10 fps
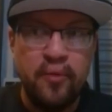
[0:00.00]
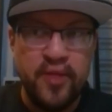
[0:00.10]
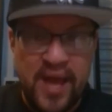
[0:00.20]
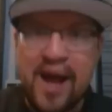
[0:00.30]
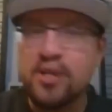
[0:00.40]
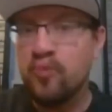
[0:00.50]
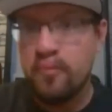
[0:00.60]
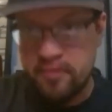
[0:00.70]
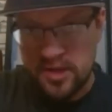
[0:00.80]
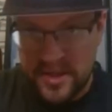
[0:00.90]
The
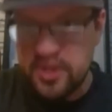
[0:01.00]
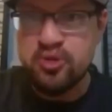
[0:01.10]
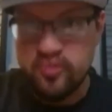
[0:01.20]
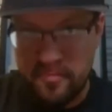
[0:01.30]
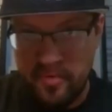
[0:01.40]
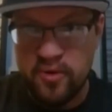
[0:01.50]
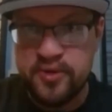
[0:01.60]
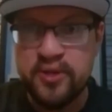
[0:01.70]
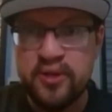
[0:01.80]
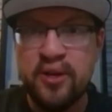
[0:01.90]
actual police
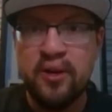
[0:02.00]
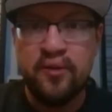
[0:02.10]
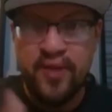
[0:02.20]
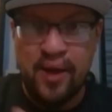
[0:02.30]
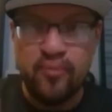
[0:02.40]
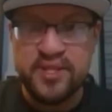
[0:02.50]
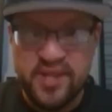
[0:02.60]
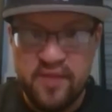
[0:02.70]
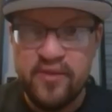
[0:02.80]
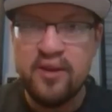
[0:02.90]
report that was
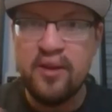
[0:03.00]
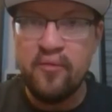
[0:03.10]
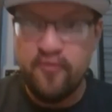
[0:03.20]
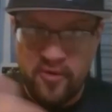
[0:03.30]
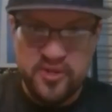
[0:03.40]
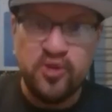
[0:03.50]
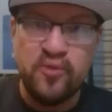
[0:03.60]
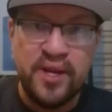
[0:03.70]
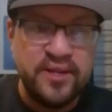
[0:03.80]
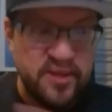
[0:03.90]
given for a
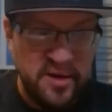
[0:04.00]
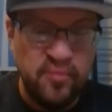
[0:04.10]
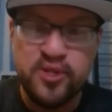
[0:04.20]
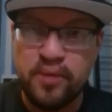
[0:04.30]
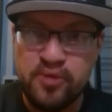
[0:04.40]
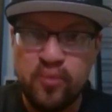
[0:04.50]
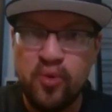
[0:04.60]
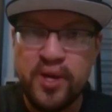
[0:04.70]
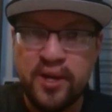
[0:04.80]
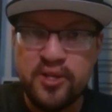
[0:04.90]
certain incident, which I'm sure
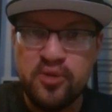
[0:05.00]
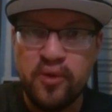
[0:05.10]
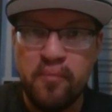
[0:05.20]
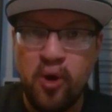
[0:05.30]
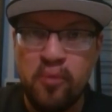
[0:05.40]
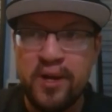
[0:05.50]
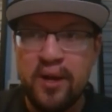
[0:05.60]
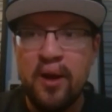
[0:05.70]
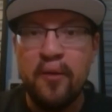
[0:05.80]
we'll get into in a moment,